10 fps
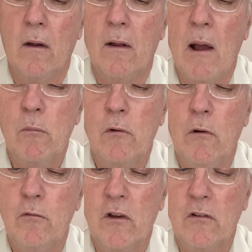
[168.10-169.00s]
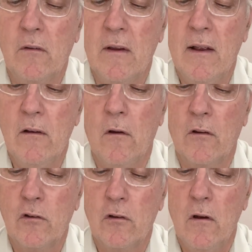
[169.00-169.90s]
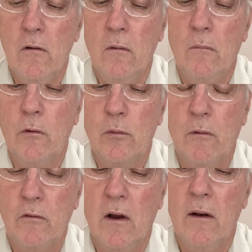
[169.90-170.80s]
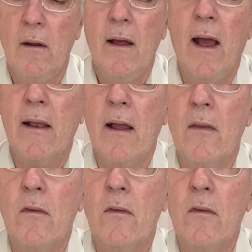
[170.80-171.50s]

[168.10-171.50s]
capped off just at the end like so, which we've done. Again,